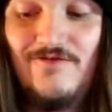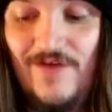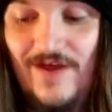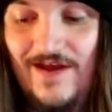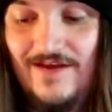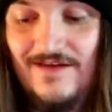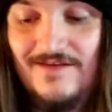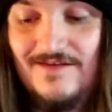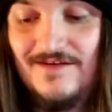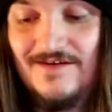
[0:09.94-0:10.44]
of
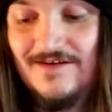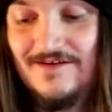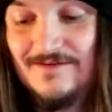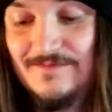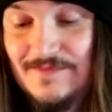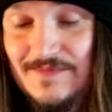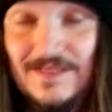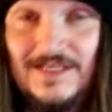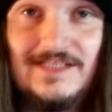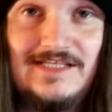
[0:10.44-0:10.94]
Aether,
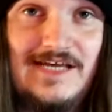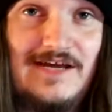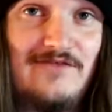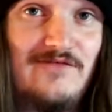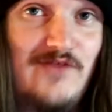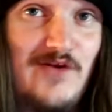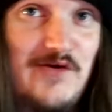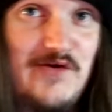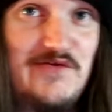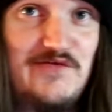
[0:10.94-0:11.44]
is our
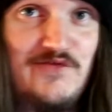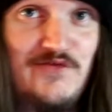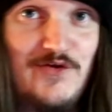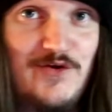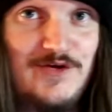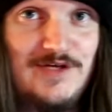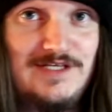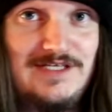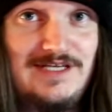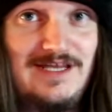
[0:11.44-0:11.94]
very
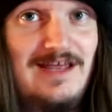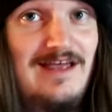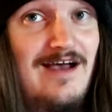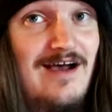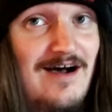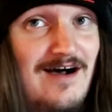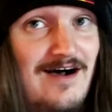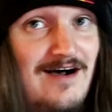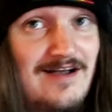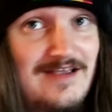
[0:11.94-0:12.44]
first
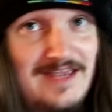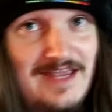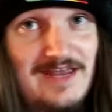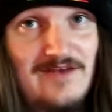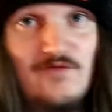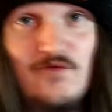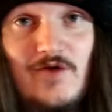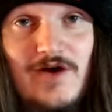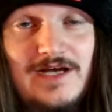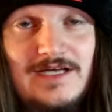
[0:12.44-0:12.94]

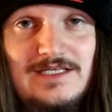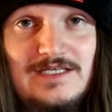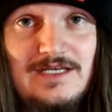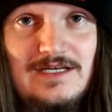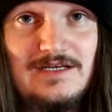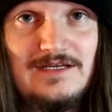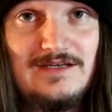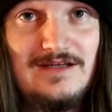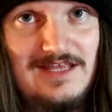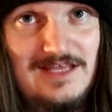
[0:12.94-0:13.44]
Arcane
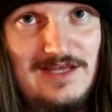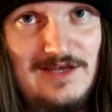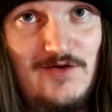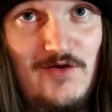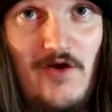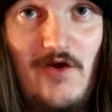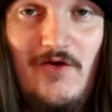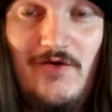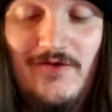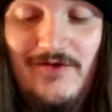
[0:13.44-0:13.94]
Rising
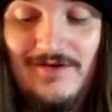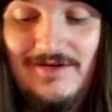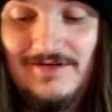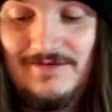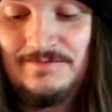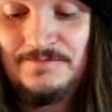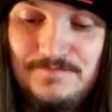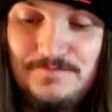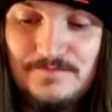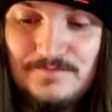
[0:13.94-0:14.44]
hero.
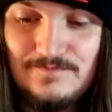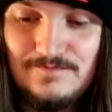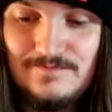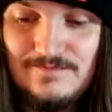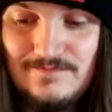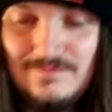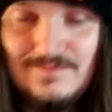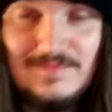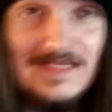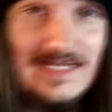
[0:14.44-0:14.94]

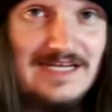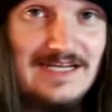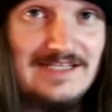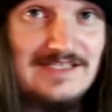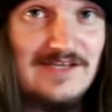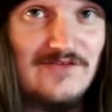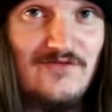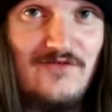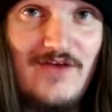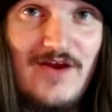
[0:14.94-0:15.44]

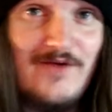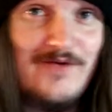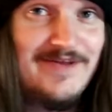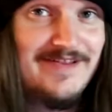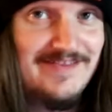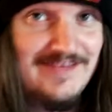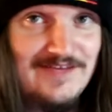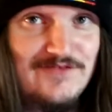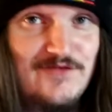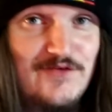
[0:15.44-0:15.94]
It's a very
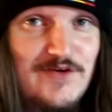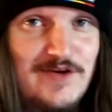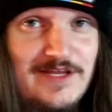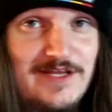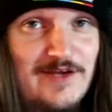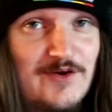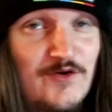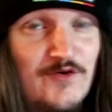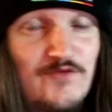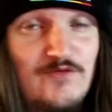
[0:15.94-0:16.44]
different
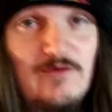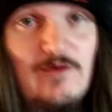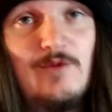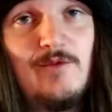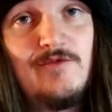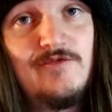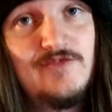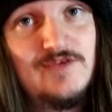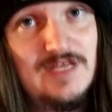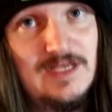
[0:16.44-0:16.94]
hero from
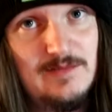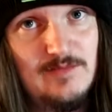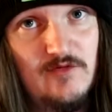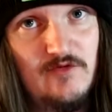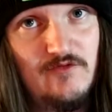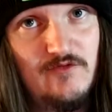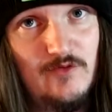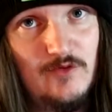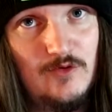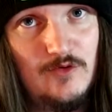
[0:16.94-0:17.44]
what we've seen
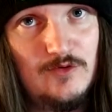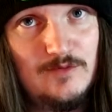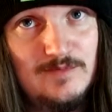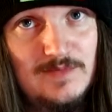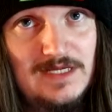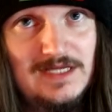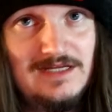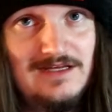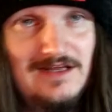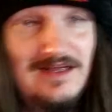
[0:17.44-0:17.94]
before,
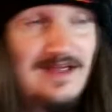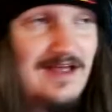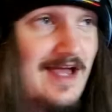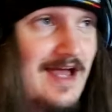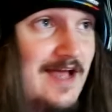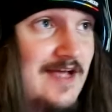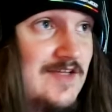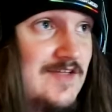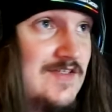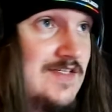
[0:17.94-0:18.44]

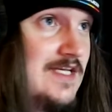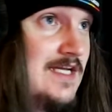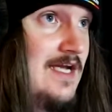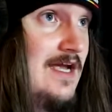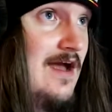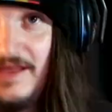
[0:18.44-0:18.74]
as